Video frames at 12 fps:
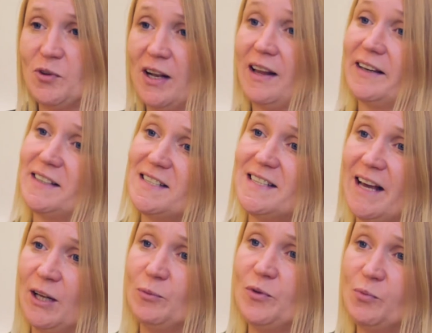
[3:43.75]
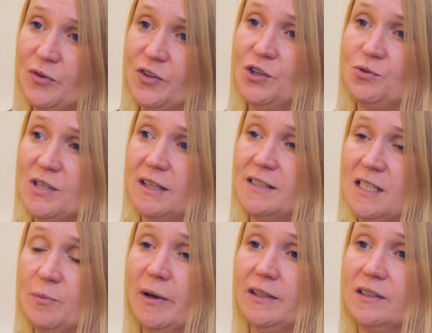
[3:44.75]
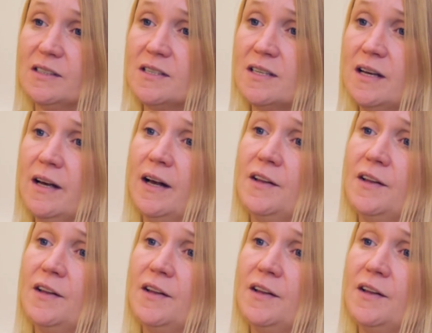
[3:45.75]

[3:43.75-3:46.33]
with clients to help them with the utility bills.